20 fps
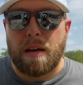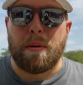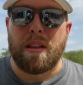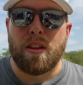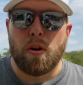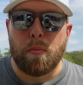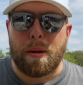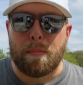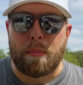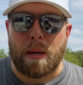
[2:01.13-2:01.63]
I mean,
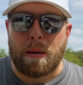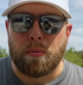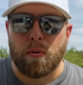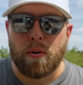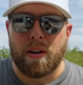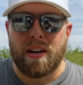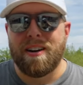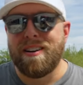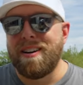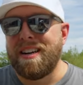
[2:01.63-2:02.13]
there'll be
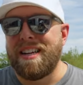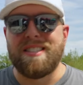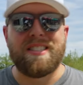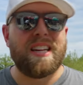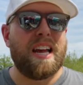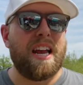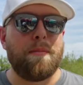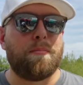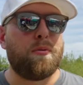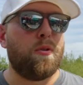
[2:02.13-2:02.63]
people here. It's
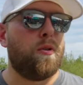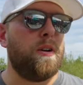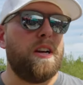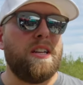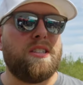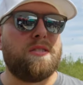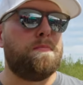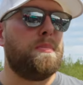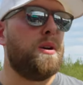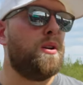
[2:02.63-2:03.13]
April.
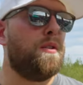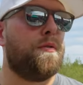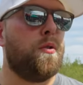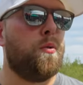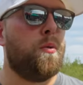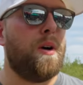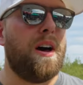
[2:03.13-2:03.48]
It's beautiful